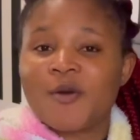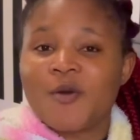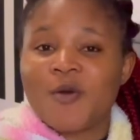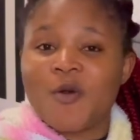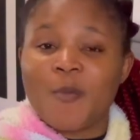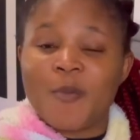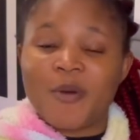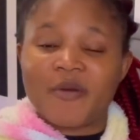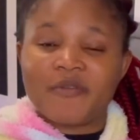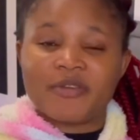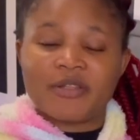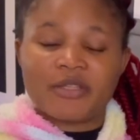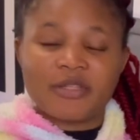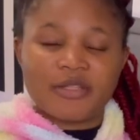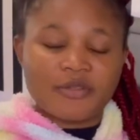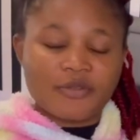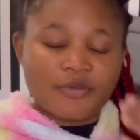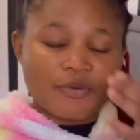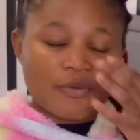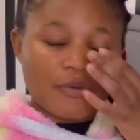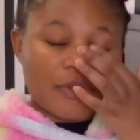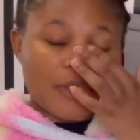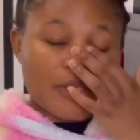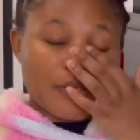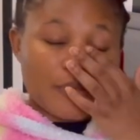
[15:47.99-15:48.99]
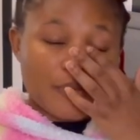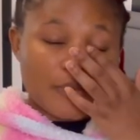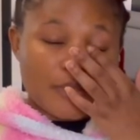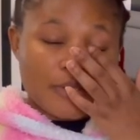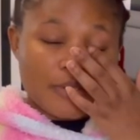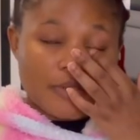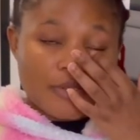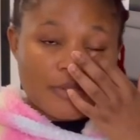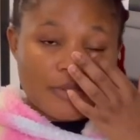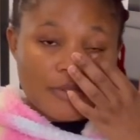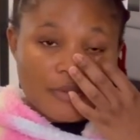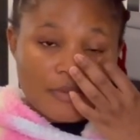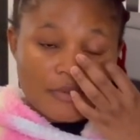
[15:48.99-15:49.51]
Hope everything is okay with
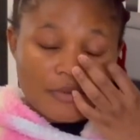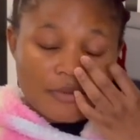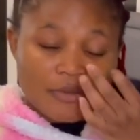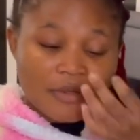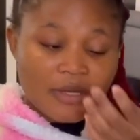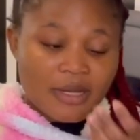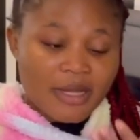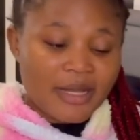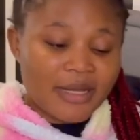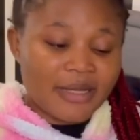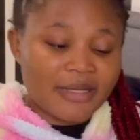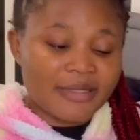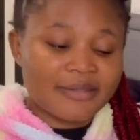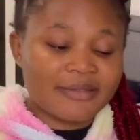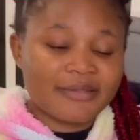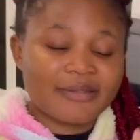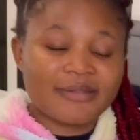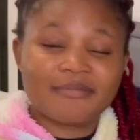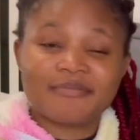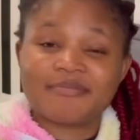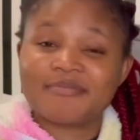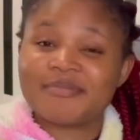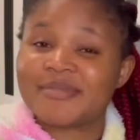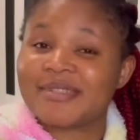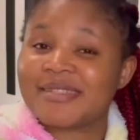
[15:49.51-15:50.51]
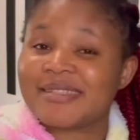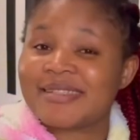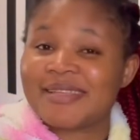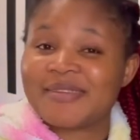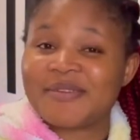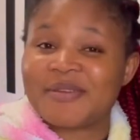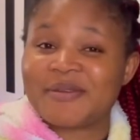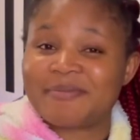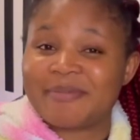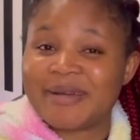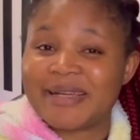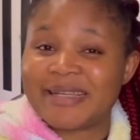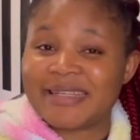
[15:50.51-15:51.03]
you and see
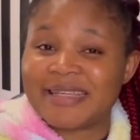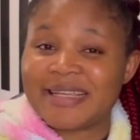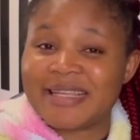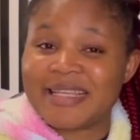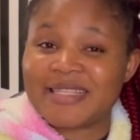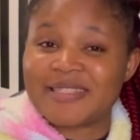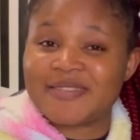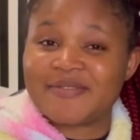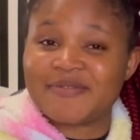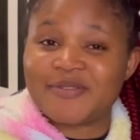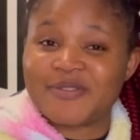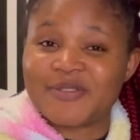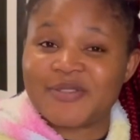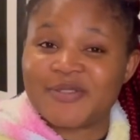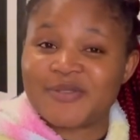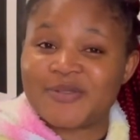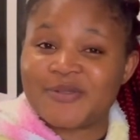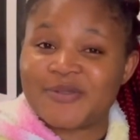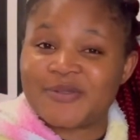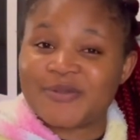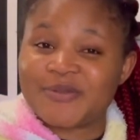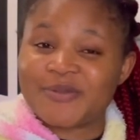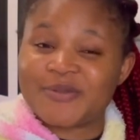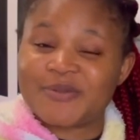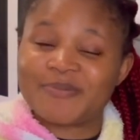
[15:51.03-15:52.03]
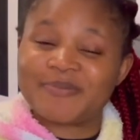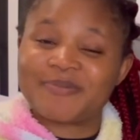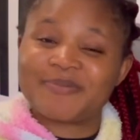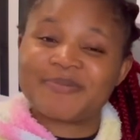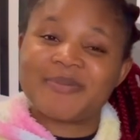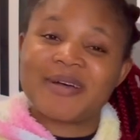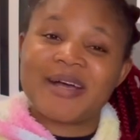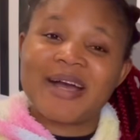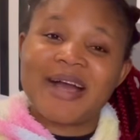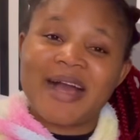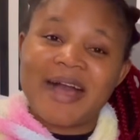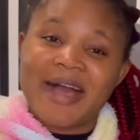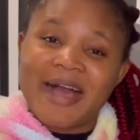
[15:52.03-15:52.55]
you in my next video.
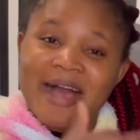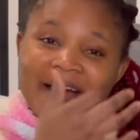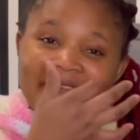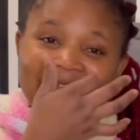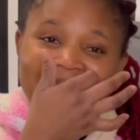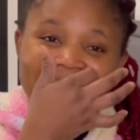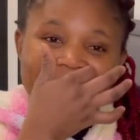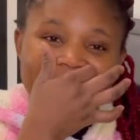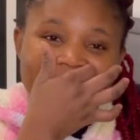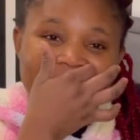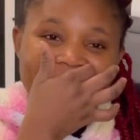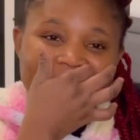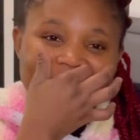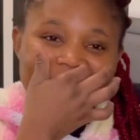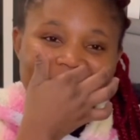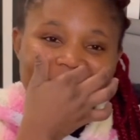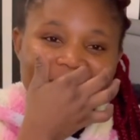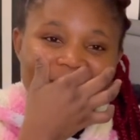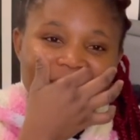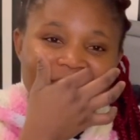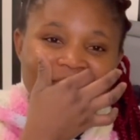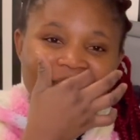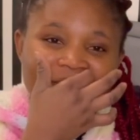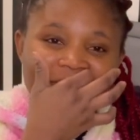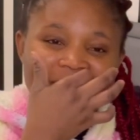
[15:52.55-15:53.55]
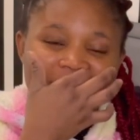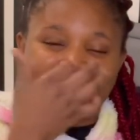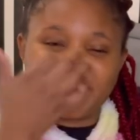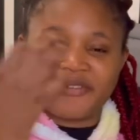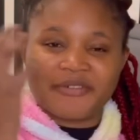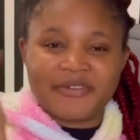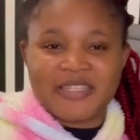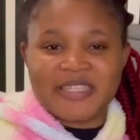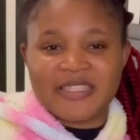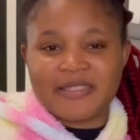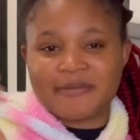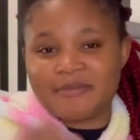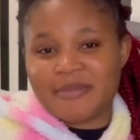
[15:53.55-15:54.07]
Have a nice and wonderful
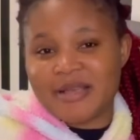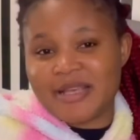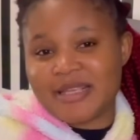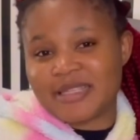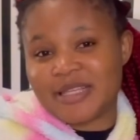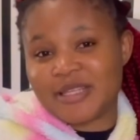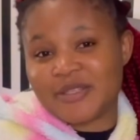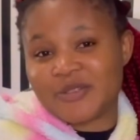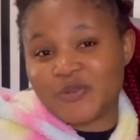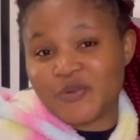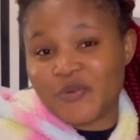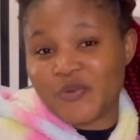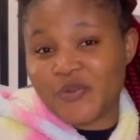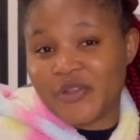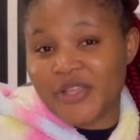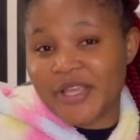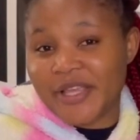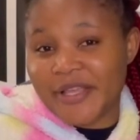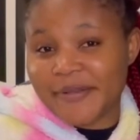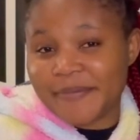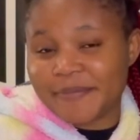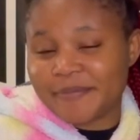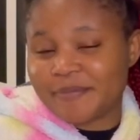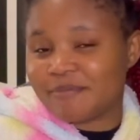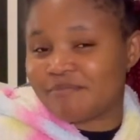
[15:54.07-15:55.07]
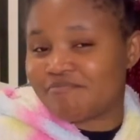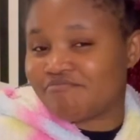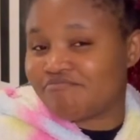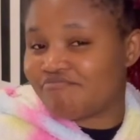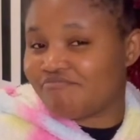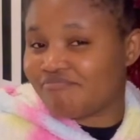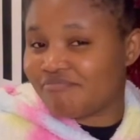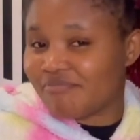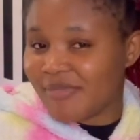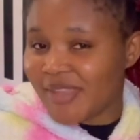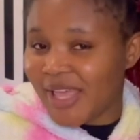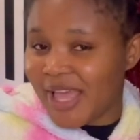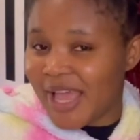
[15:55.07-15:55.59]
Christmas and New Year.
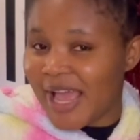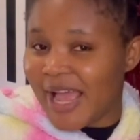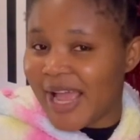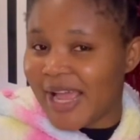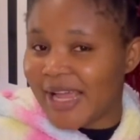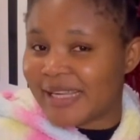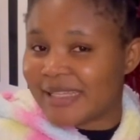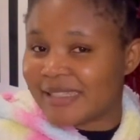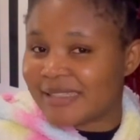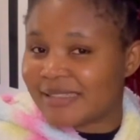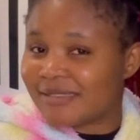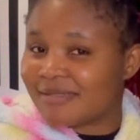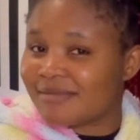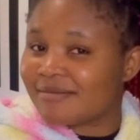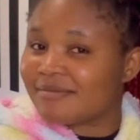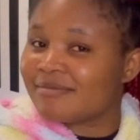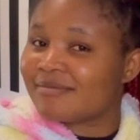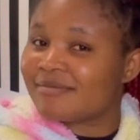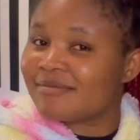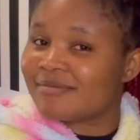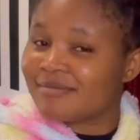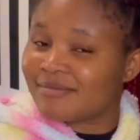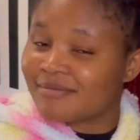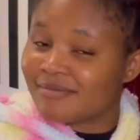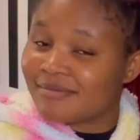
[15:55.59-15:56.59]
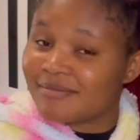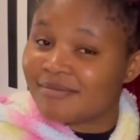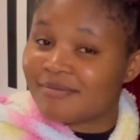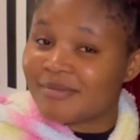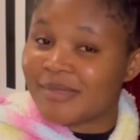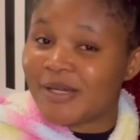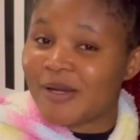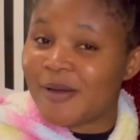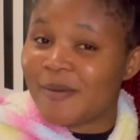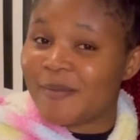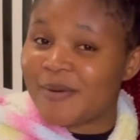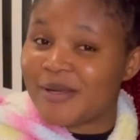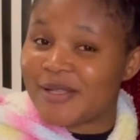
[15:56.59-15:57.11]
And
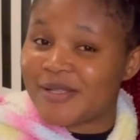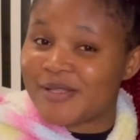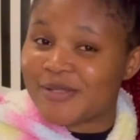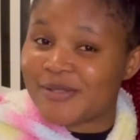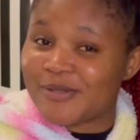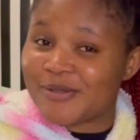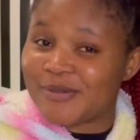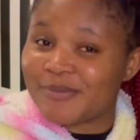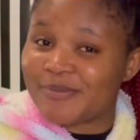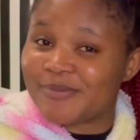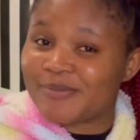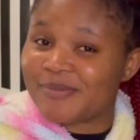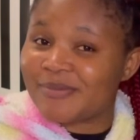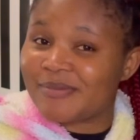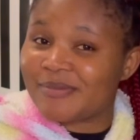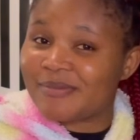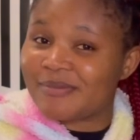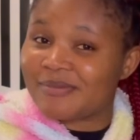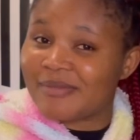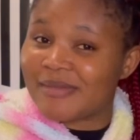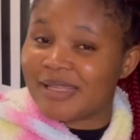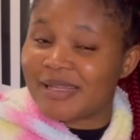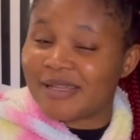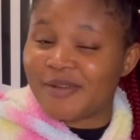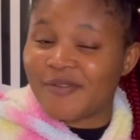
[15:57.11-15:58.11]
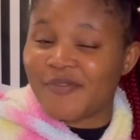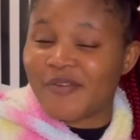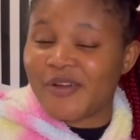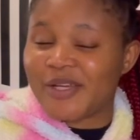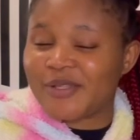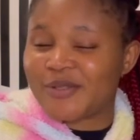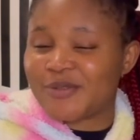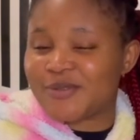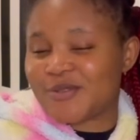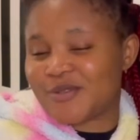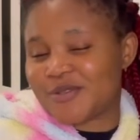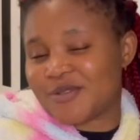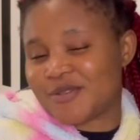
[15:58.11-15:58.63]
God bless you. Don't
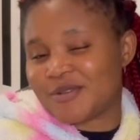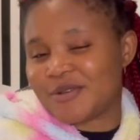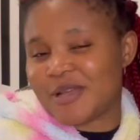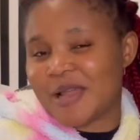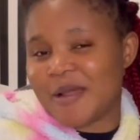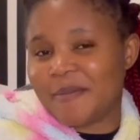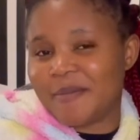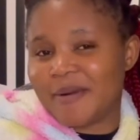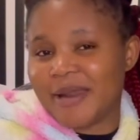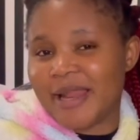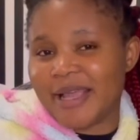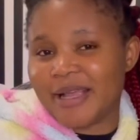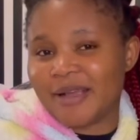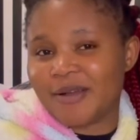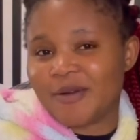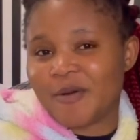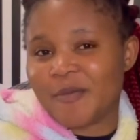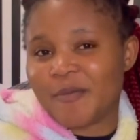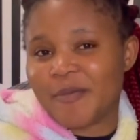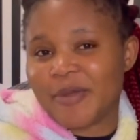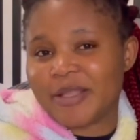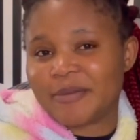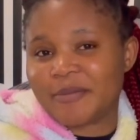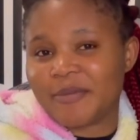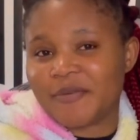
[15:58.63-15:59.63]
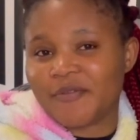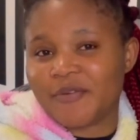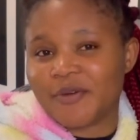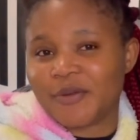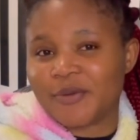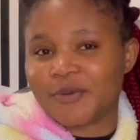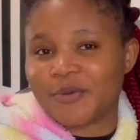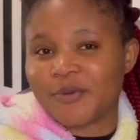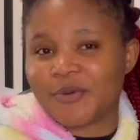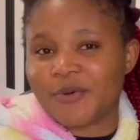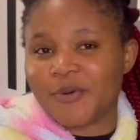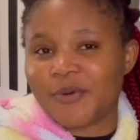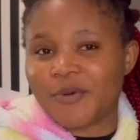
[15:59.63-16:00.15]
forget to subscribe, like, comment before
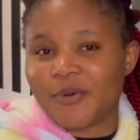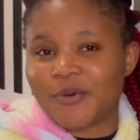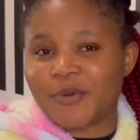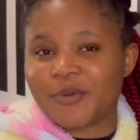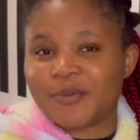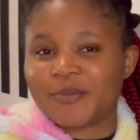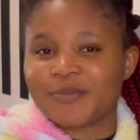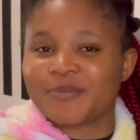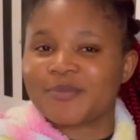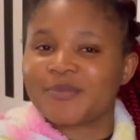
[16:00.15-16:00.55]
you go.